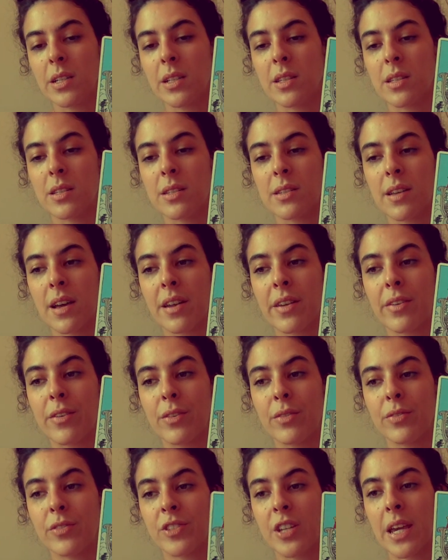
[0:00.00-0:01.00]
instead
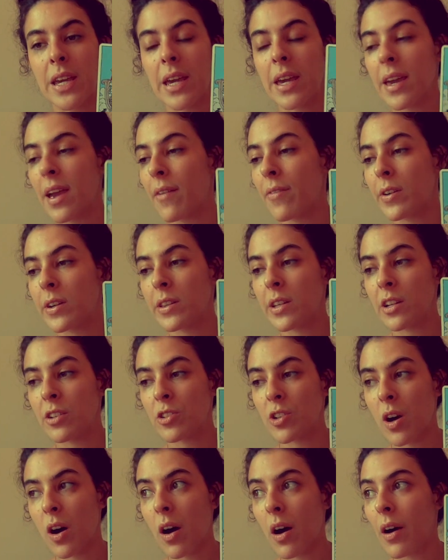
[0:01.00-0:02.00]
of taking everything
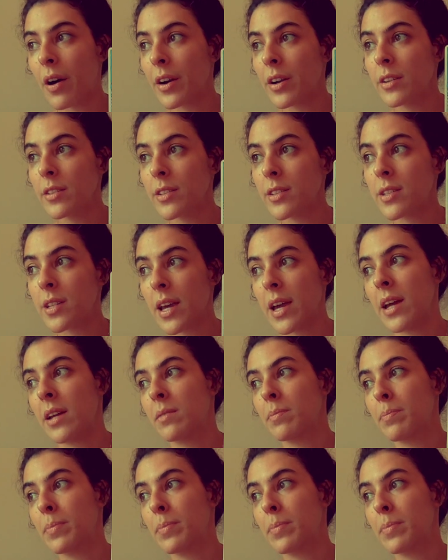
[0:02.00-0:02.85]
to heart and